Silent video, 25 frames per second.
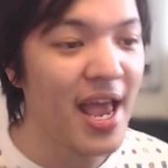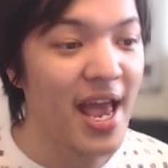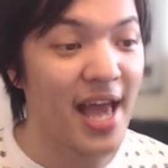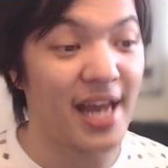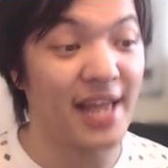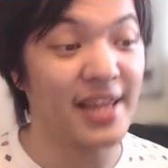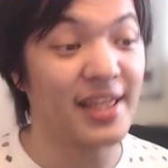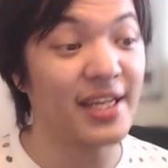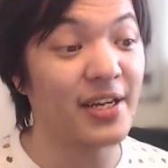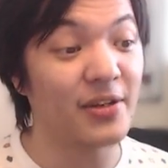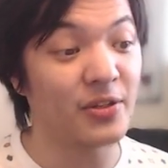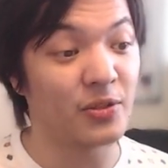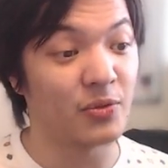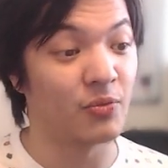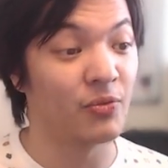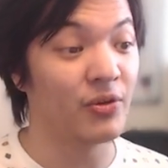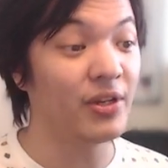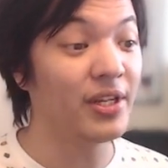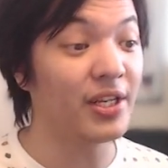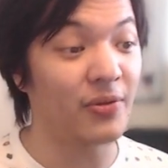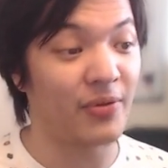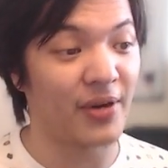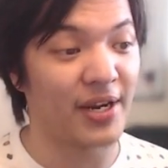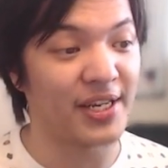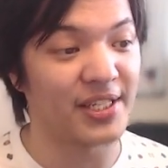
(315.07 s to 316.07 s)
And I think what's
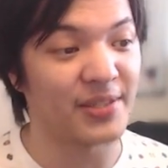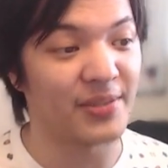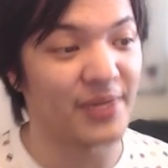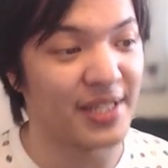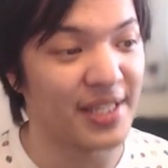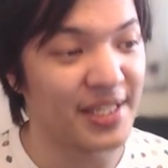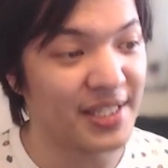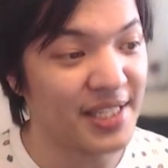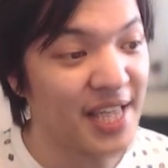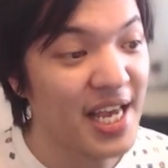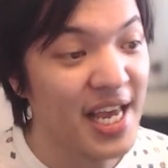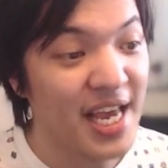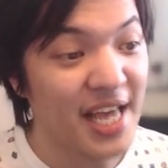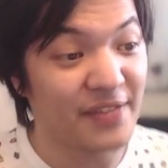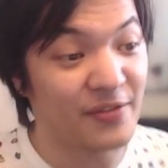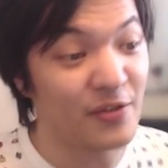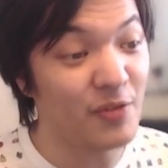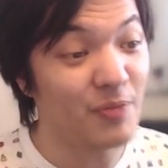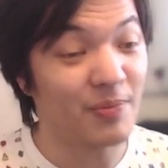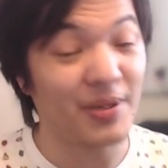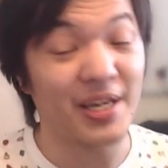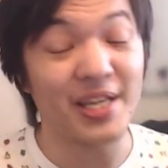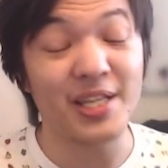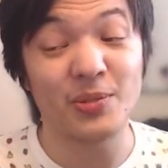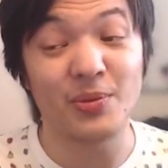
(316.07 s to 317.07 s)
really crazy with this is if
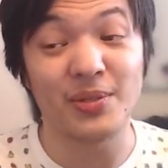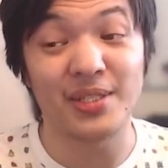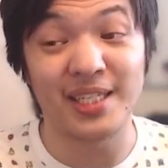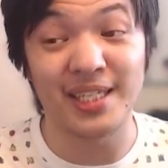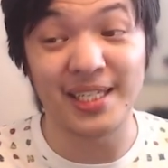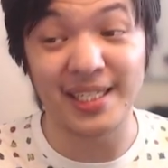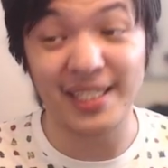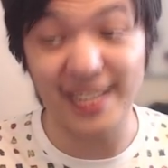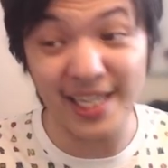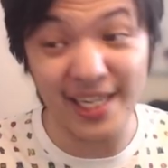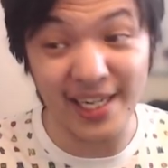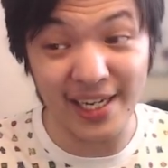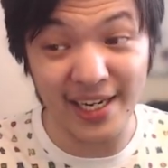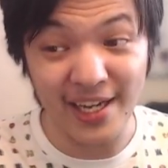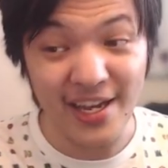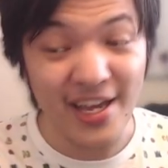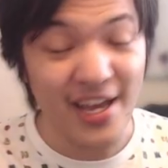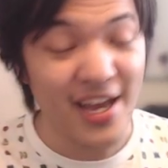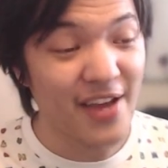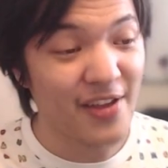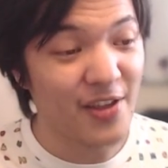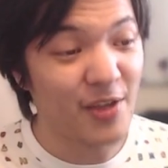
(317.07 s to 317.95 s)
you play this with Talia,